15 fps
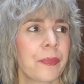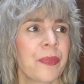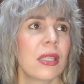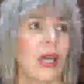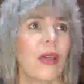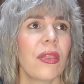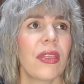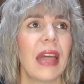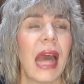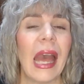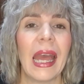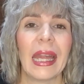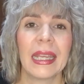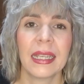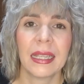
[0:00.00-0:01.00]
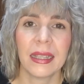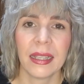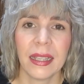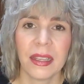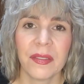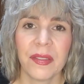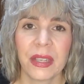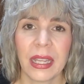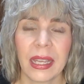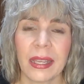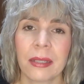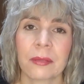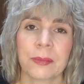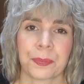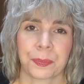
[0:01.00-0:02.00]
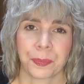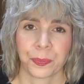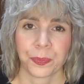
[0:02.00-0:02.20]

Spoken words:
So then in the evening,